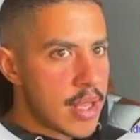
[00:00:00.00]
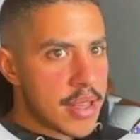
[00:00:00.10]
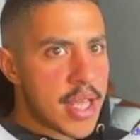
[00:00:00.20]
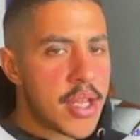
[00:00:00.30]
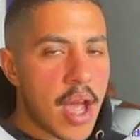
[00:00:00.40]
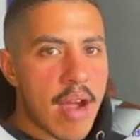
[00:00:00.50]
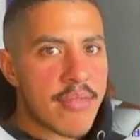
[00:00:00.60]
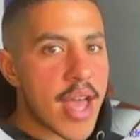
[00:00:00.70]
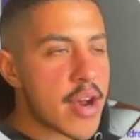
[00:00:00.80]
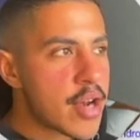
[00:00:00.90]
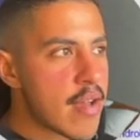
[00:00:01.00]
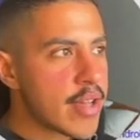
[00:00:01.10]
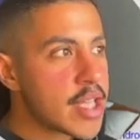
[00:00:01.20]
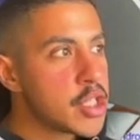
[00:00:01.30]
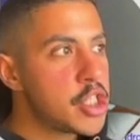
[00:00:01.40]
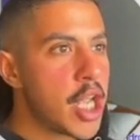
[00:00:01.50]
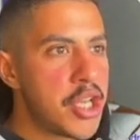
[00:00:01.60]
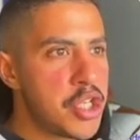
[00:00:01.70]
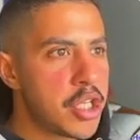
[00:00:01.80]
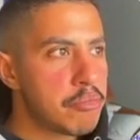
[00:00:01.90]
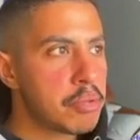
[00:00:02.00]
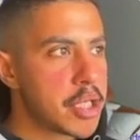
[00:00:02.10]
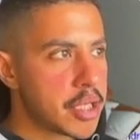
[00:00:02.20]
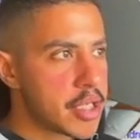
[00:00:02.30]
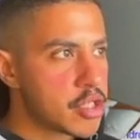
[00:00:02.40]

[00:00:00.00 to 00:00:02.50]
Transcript: Then you have the header navigation changing completely.